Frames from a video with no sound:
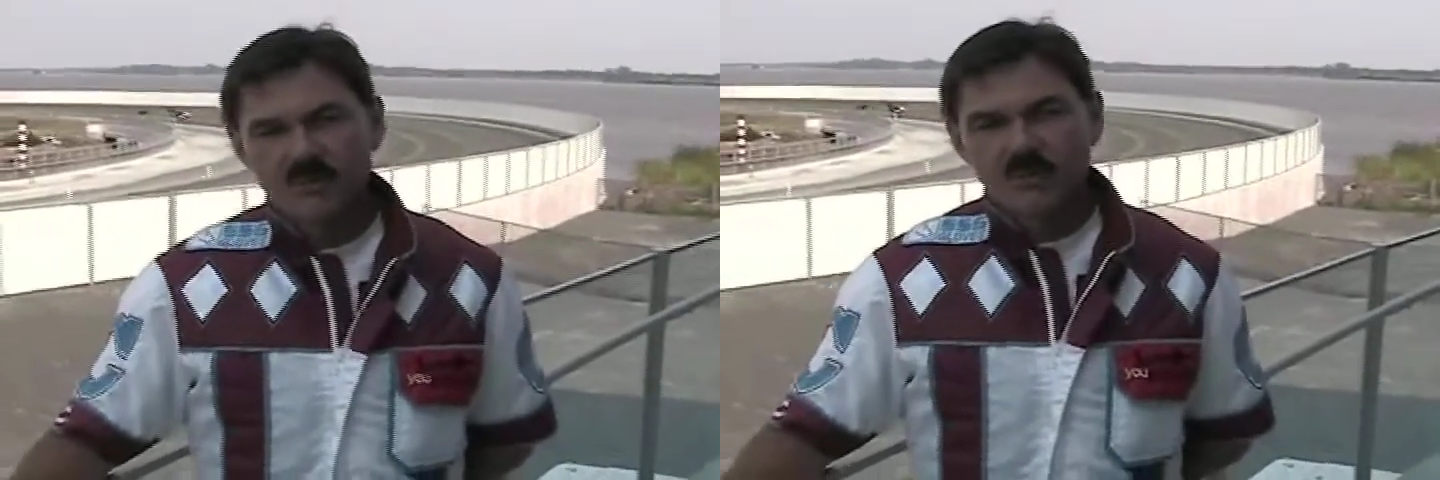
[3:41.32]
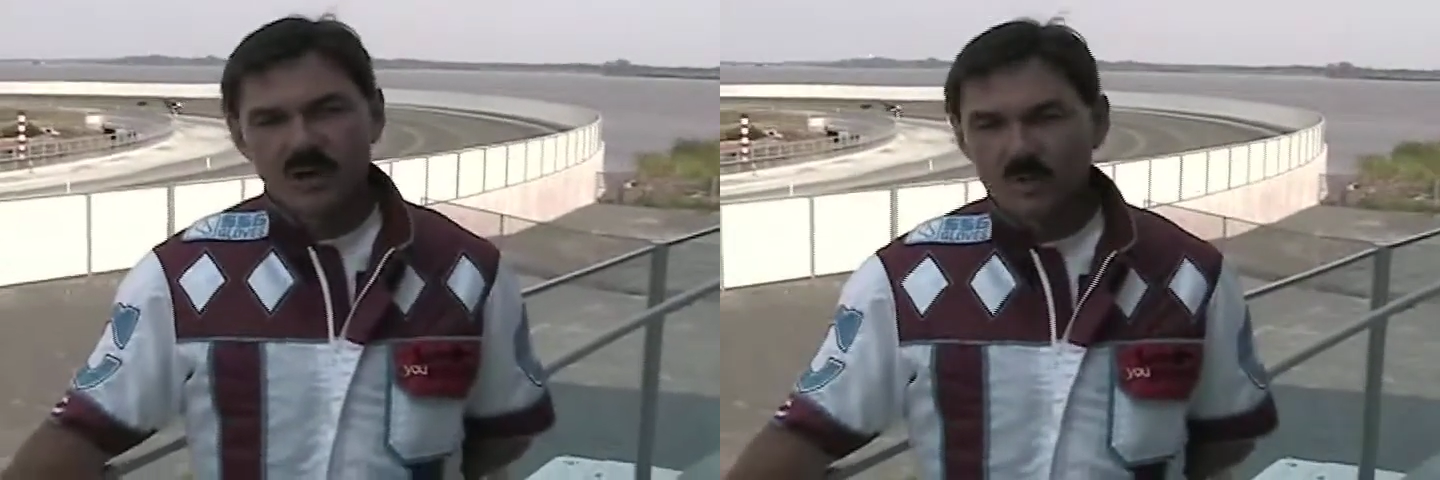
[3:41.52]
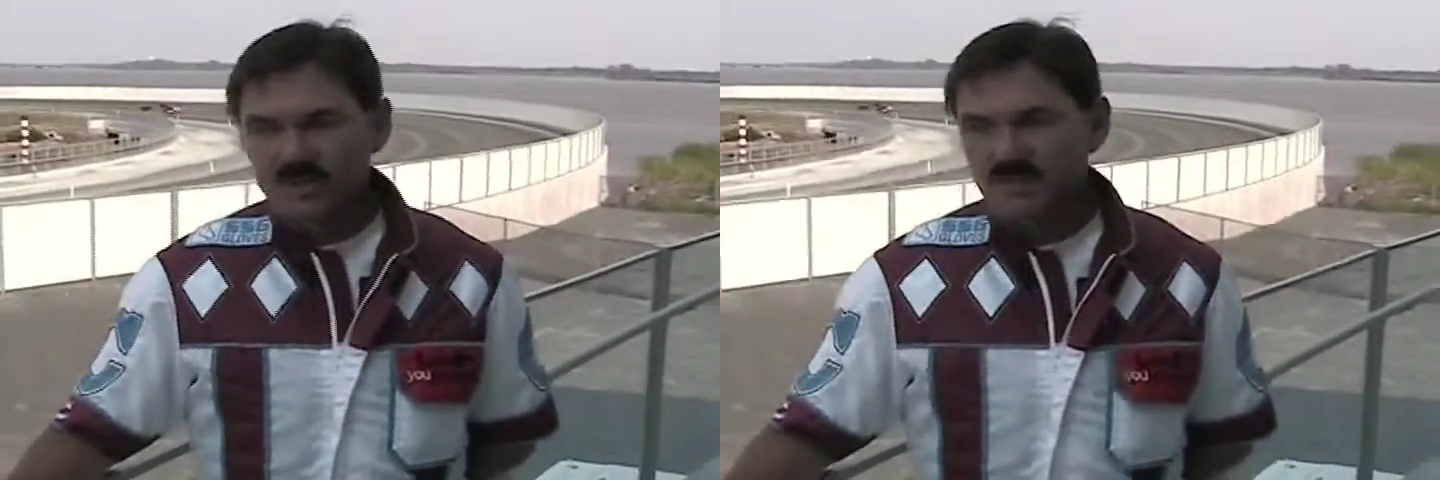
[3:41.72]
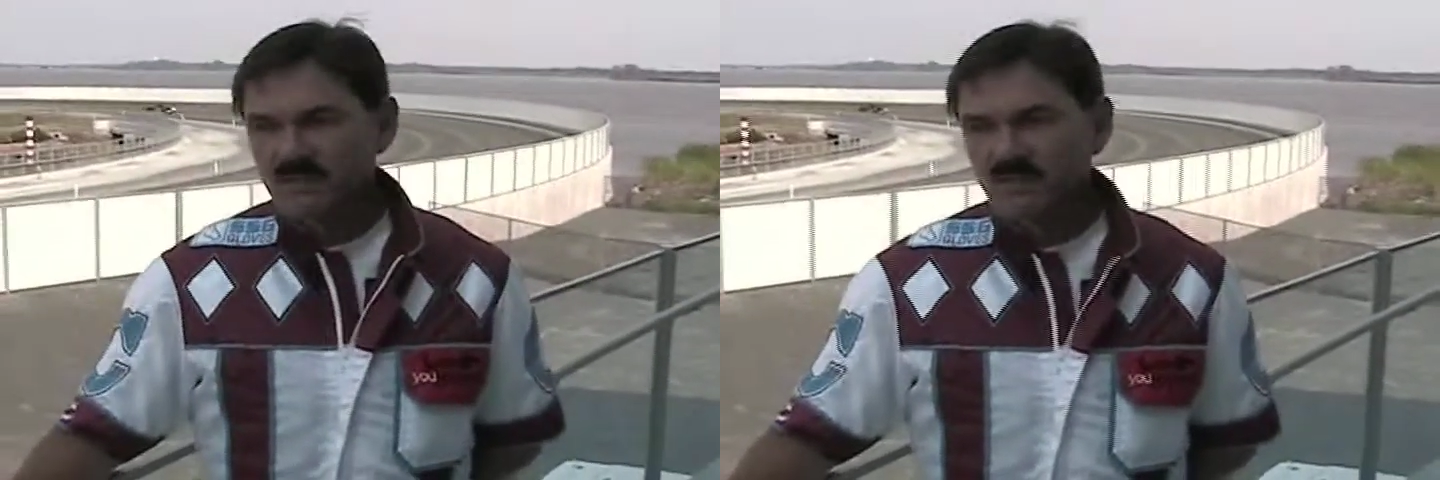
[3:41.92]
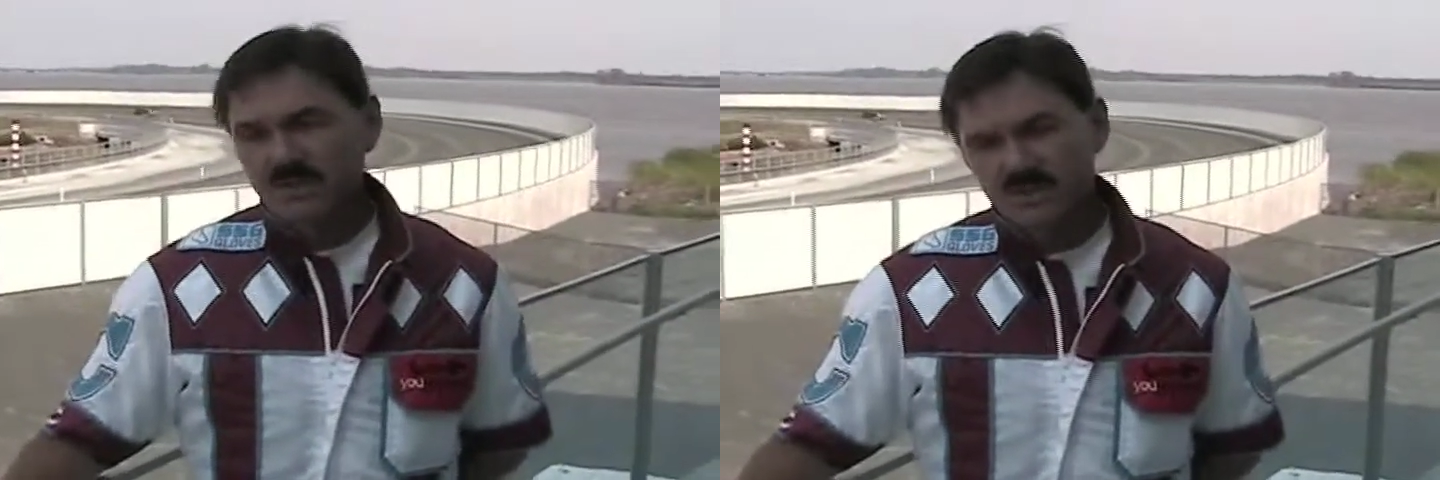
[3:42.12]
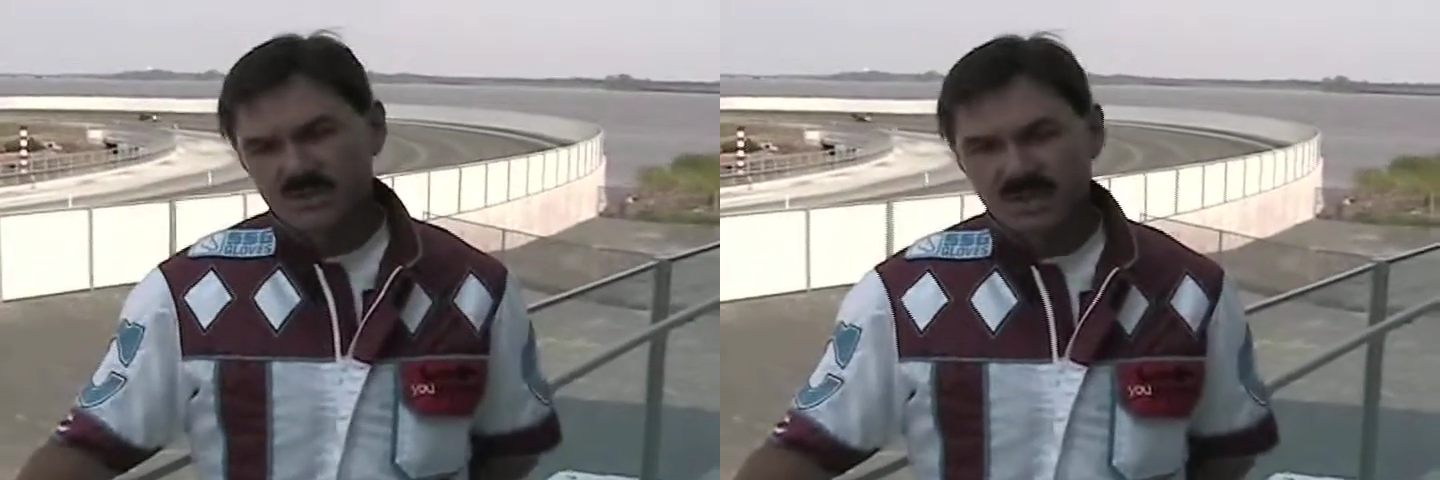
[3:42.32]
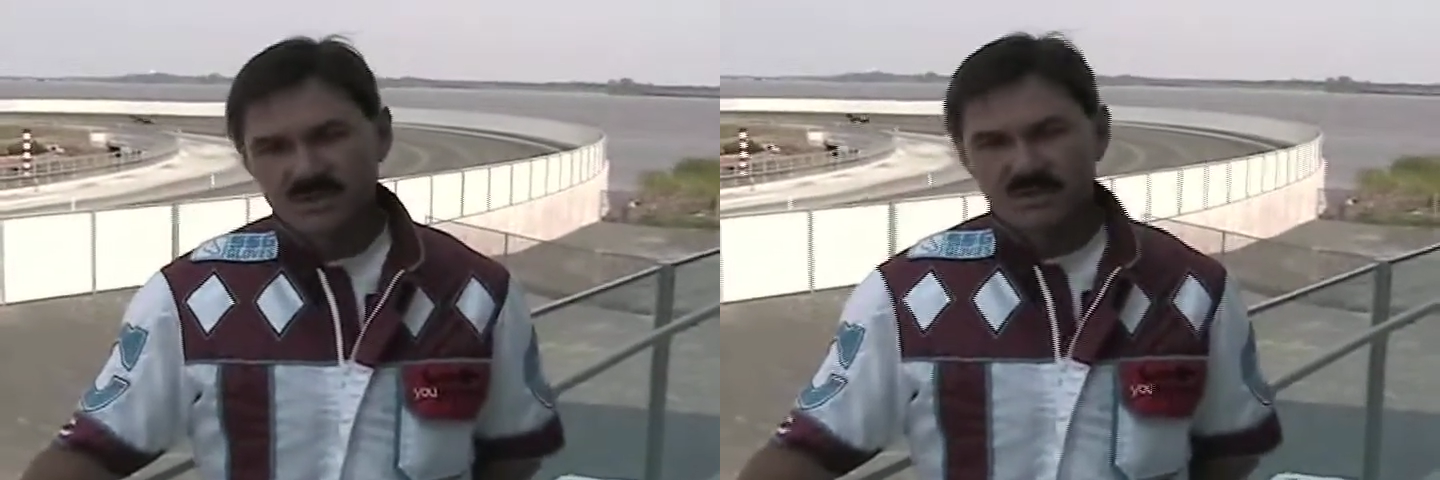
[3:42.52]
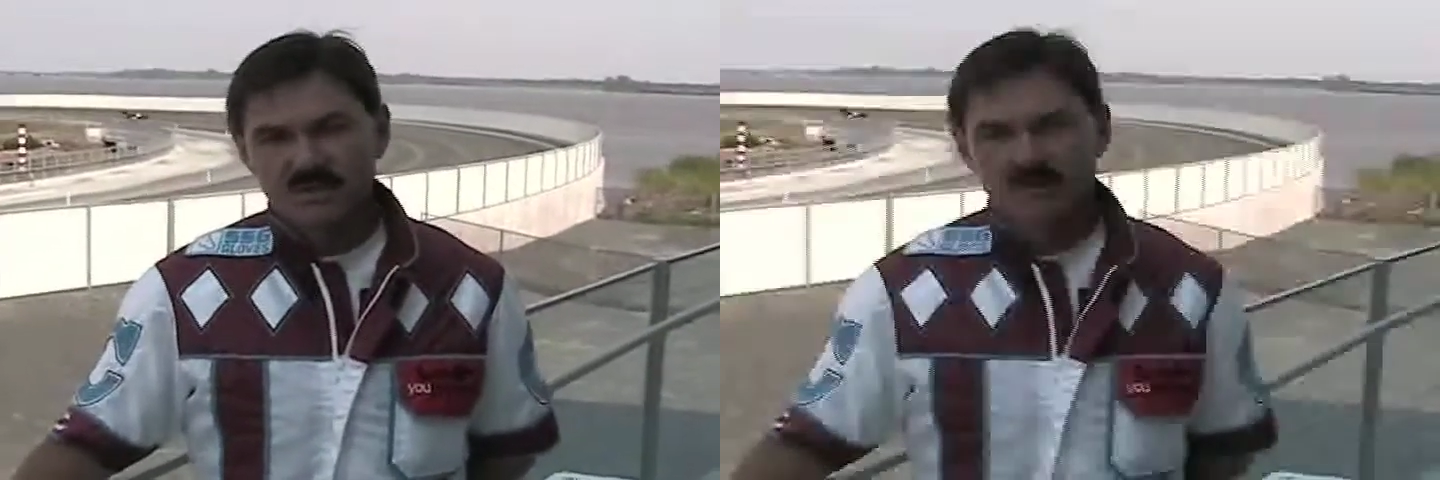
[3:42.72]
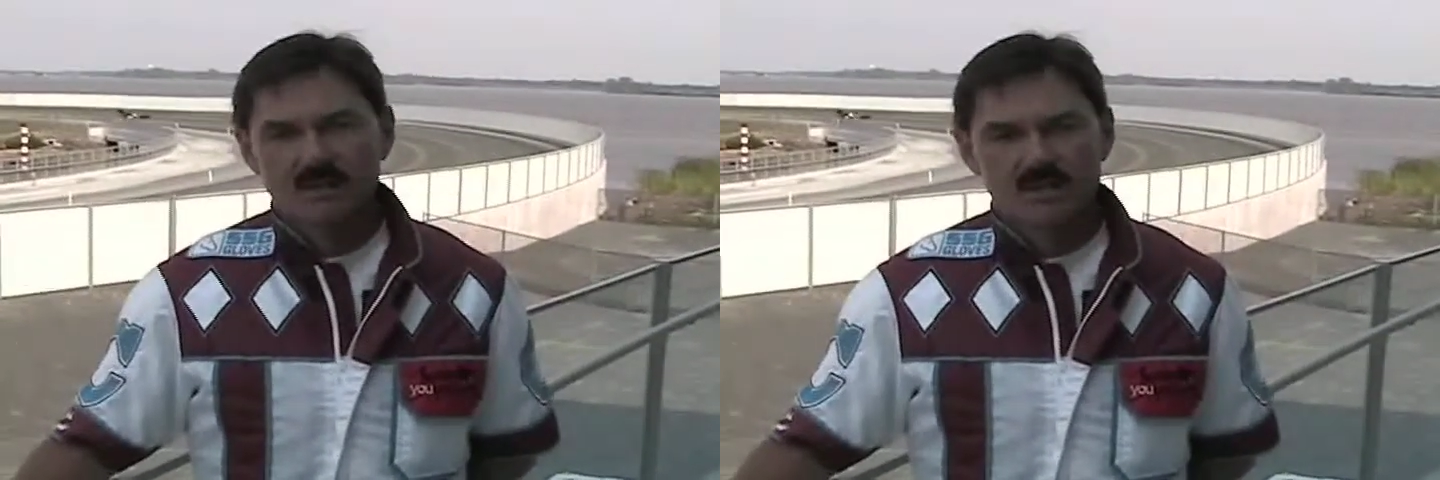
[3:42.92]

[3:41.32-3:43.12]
well received here in Chester.